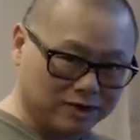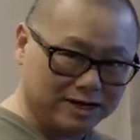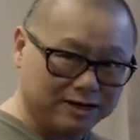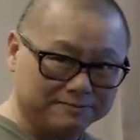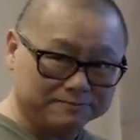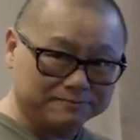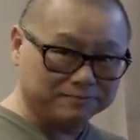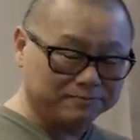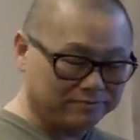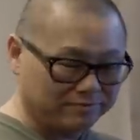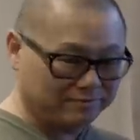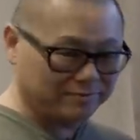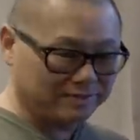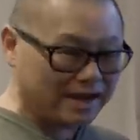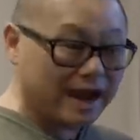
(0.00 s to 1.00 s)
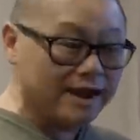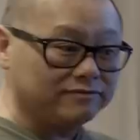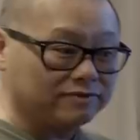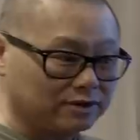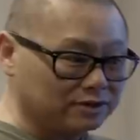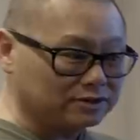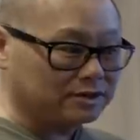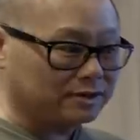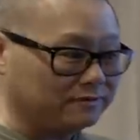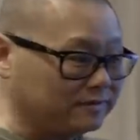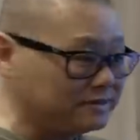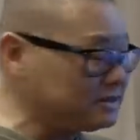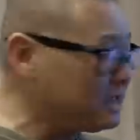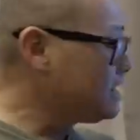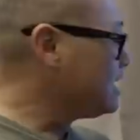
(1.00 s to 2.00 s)
right? No scope. I've learned some of
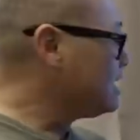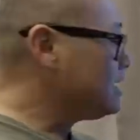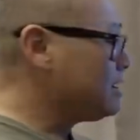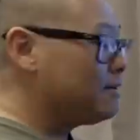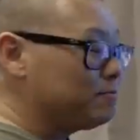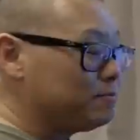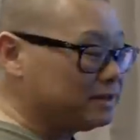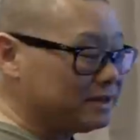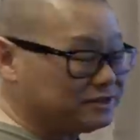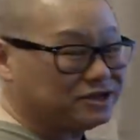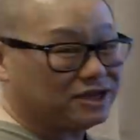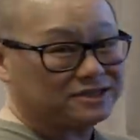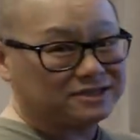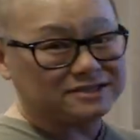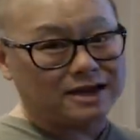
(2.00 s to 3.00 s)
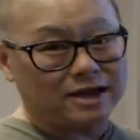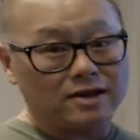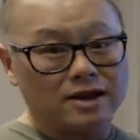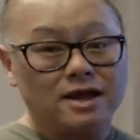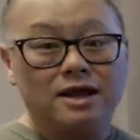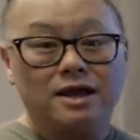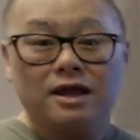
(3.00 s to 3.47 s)
this, but check this out.